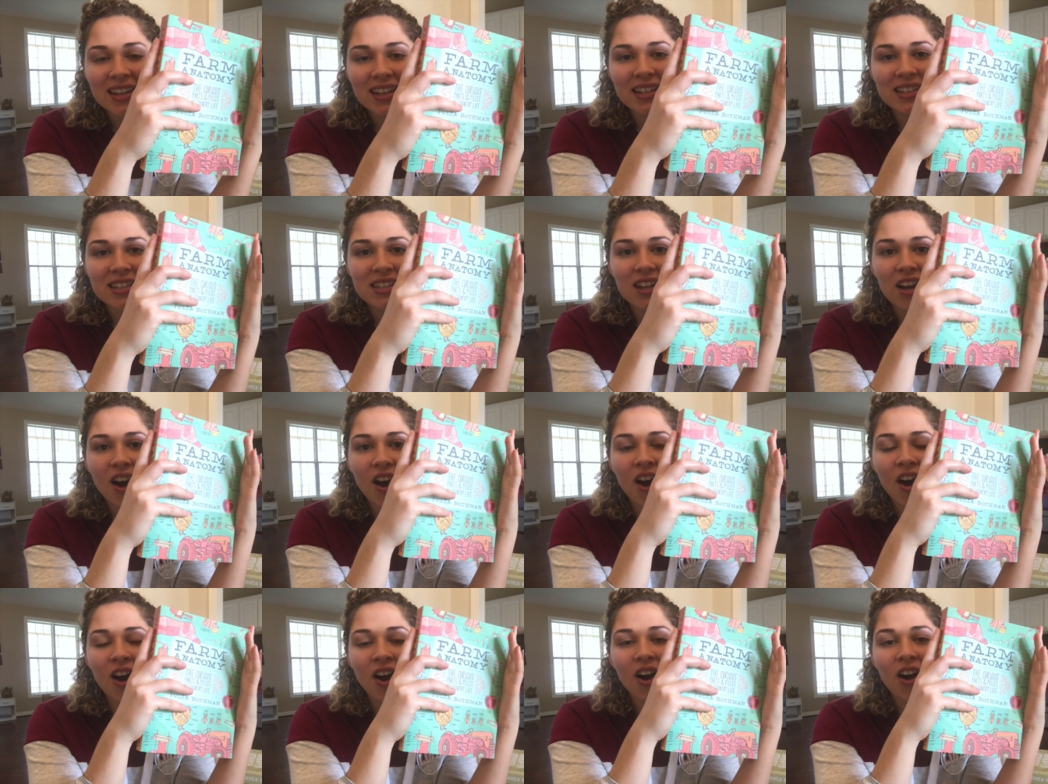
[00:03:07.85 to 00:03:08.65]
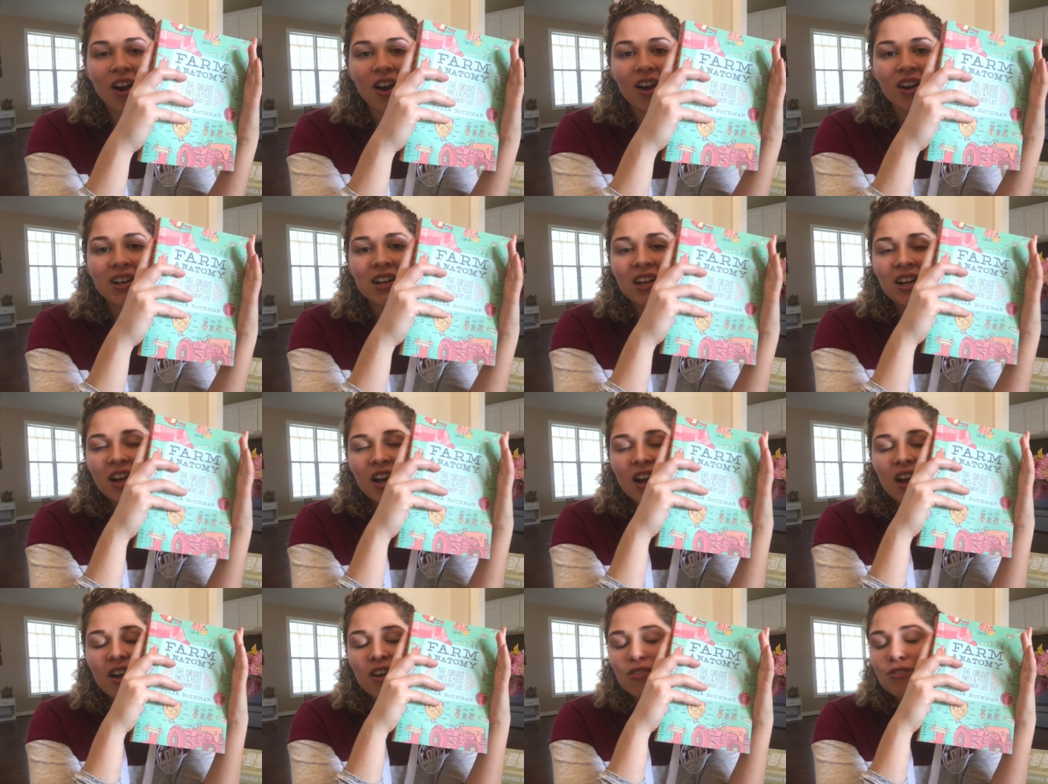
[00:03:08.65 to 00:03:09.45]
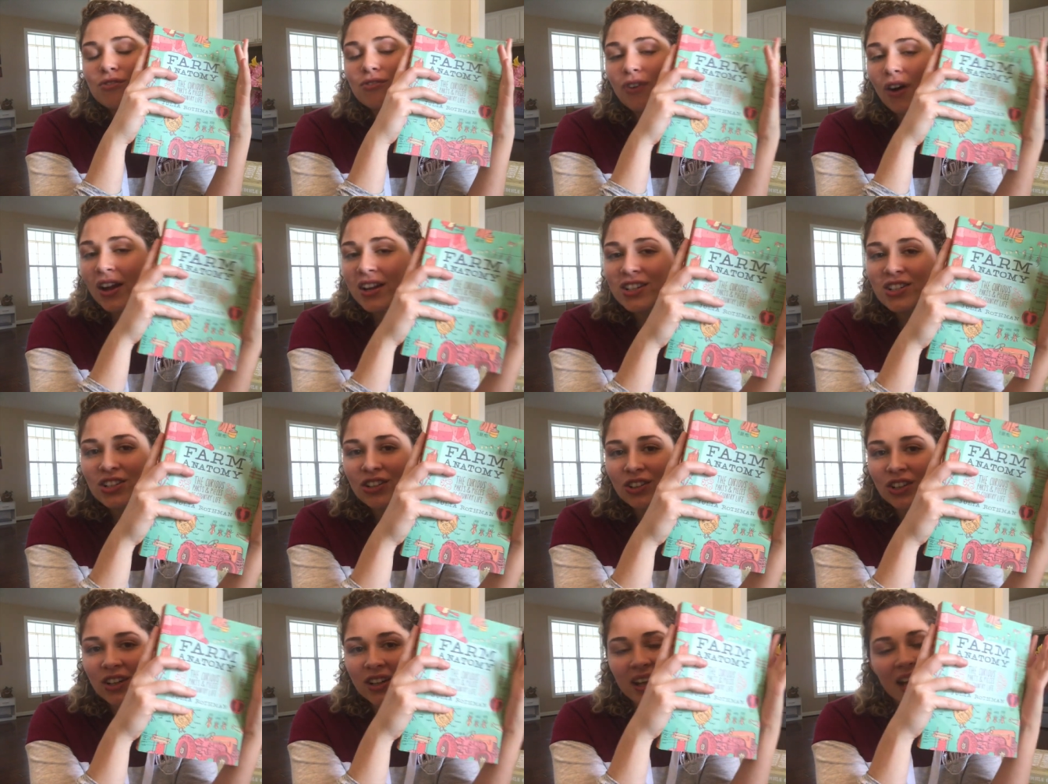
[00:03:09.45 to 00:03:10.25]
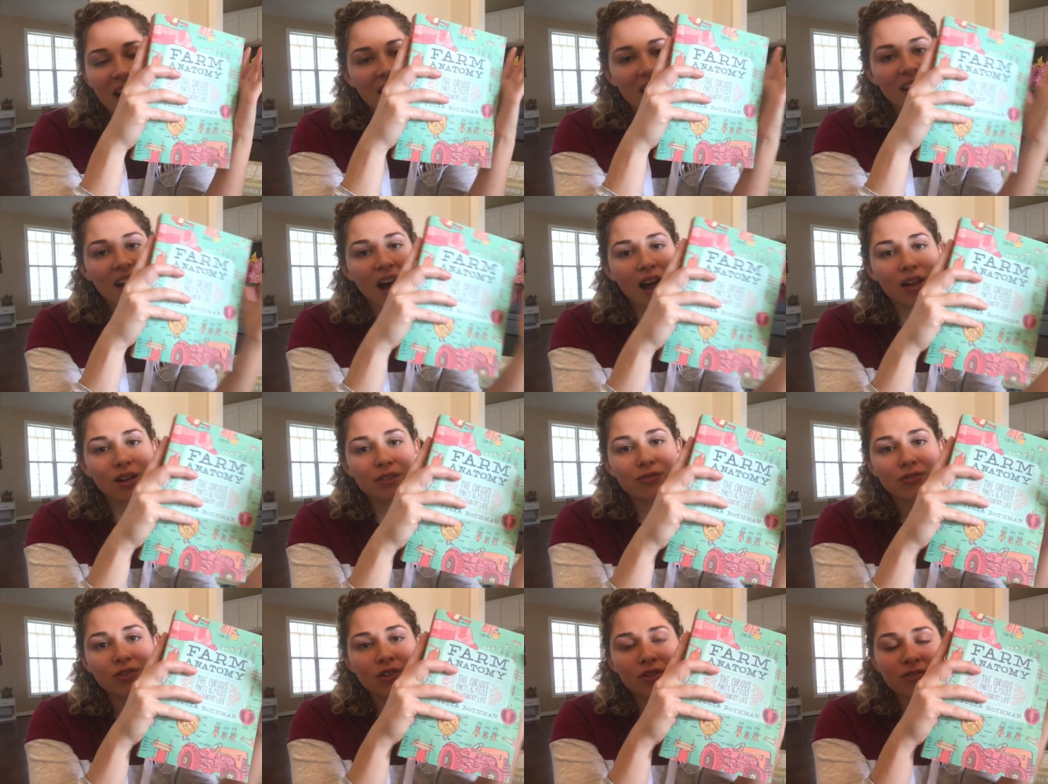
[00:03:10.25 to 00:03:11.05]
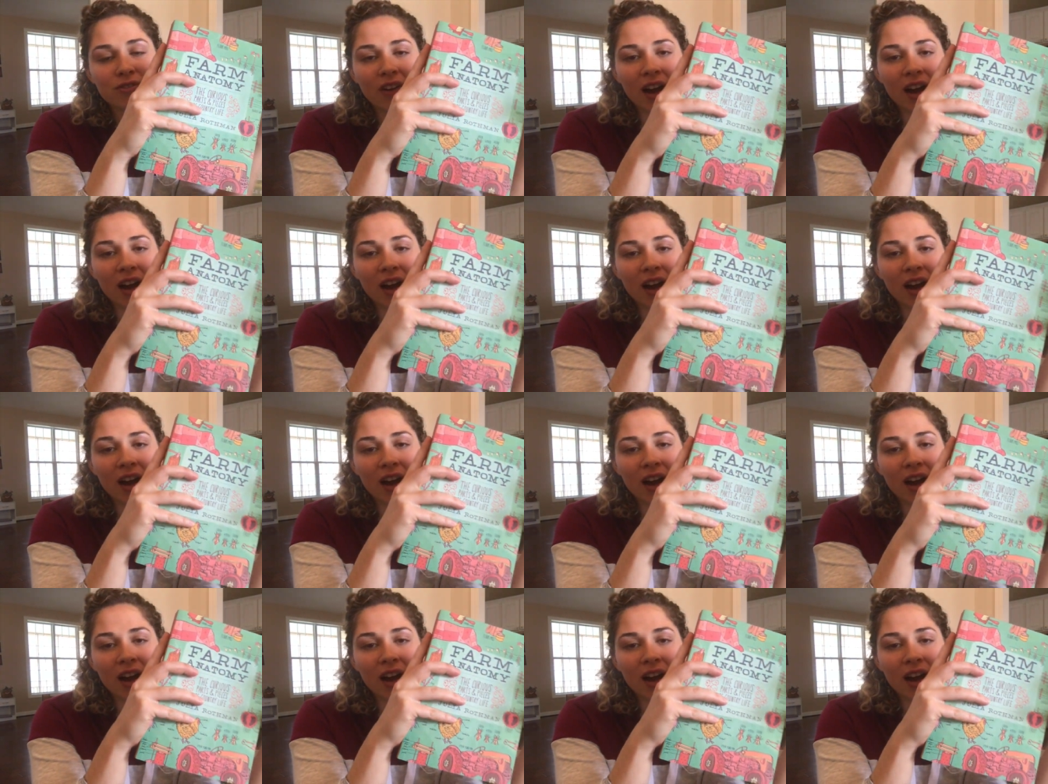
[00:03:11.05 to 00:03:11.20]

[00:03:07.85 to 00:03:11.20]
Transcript: this are fun to look at, colorful,